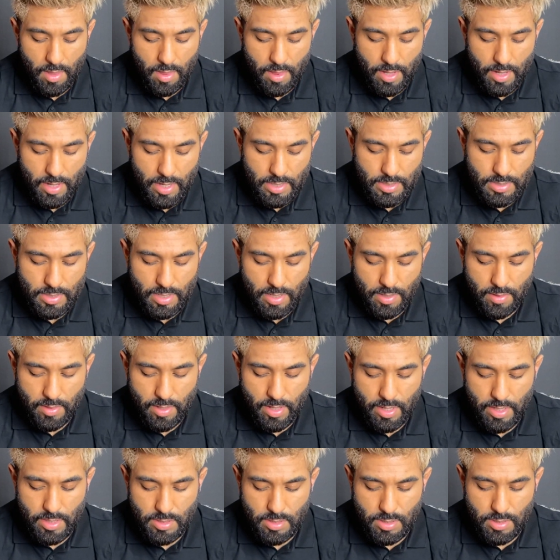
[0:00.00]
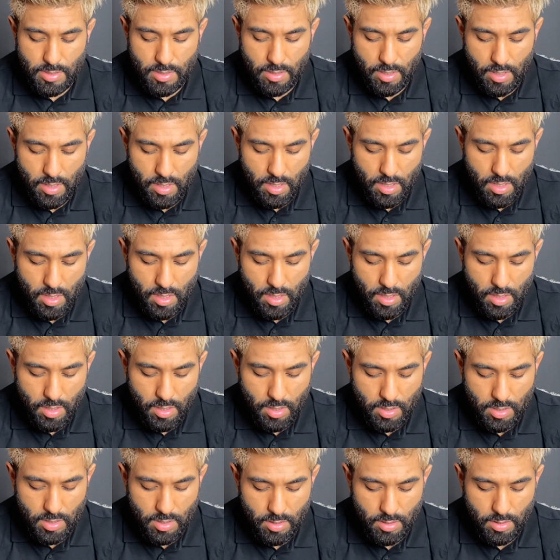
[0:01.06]
Like I said, things
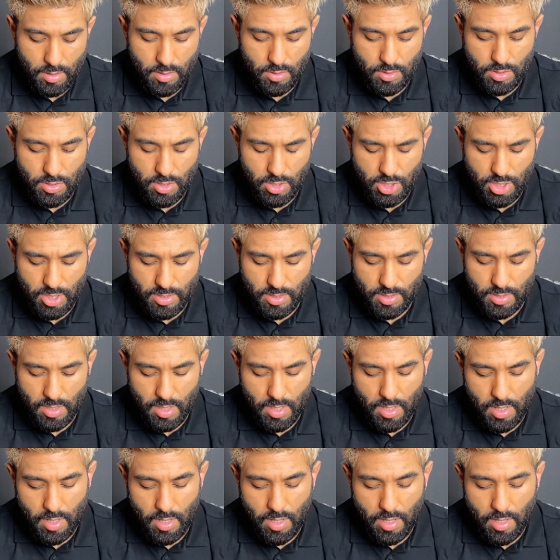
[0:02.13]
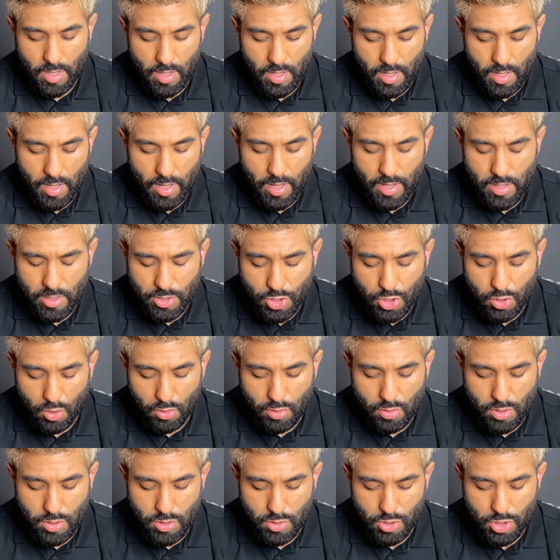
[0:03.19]
such as Head and
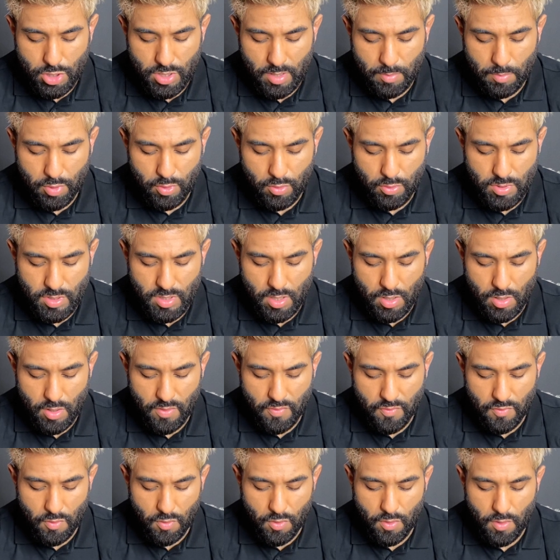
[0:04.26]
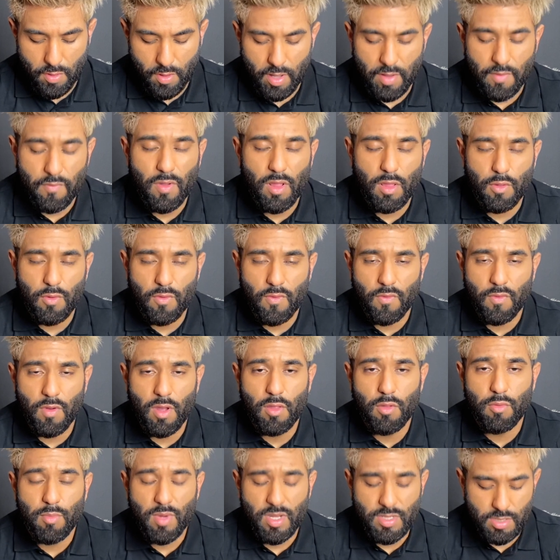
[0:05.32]
Shoulders or shampoos that are for like
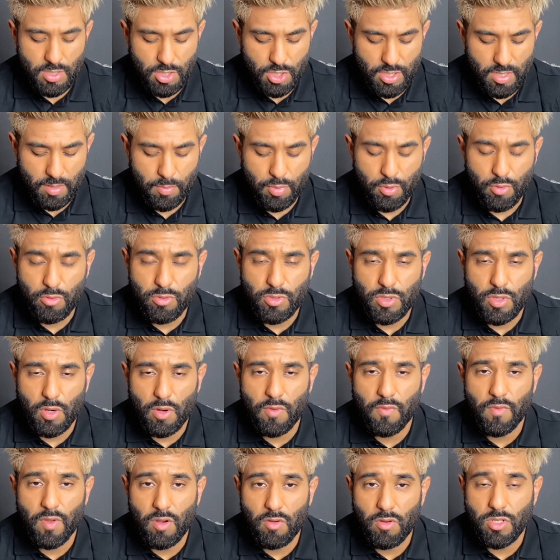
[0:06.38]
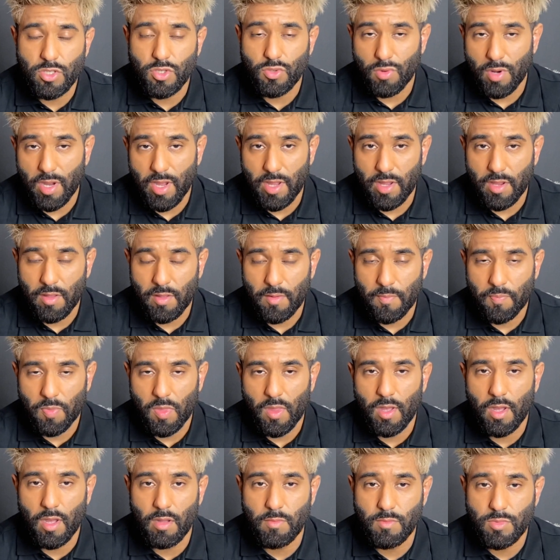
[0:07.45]
volumizing shampoos are very drying.
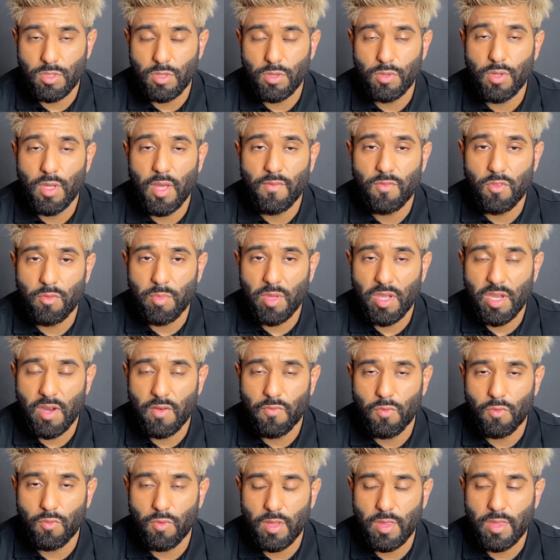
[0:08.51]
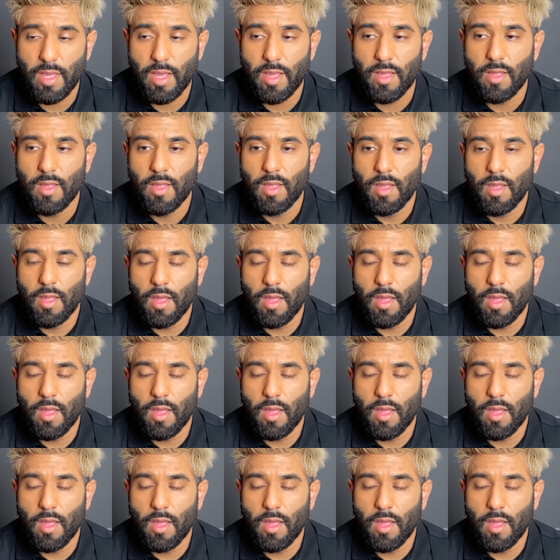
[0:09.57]
So you have to be careful with that.